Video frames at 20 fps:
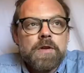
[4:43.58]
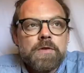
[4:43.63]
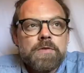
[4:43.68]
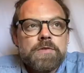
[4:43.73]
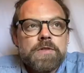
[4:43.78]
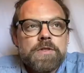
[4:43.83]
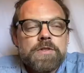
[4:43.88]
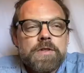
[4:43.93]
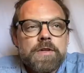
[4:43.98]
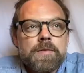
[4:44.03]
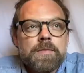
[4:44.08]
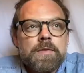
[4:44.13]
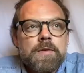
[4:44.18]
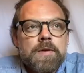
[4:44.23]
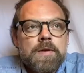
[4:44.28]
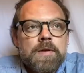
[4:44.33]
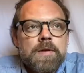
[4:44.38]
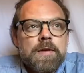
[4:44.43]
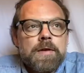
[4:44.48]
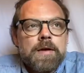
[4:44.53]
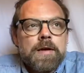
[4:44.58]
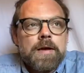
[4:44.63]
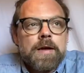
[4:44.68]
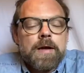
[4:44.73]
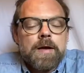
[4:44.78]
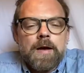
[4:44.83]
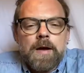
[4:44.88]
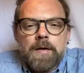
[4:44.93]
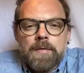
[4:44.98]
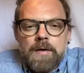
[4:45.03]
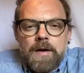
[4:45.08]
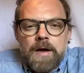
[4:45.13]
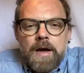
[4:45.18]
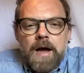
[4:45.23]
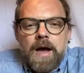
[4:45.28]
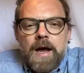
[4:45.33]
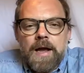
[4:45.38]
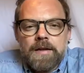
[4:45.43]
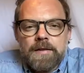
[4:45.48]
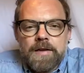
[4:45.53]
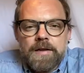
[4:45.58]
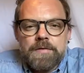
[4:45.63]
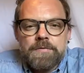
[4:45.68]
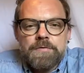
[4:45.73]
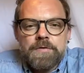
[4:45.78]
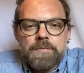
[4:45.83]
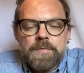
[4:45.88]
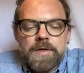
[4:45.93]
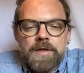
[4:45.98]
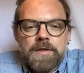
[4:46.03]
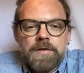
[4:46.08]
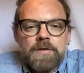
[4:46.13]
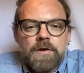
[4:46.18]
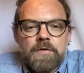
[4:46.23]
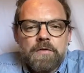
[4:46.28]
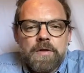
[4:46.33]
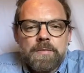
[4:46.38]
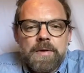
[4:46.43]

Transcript: know, such a highlight for me over the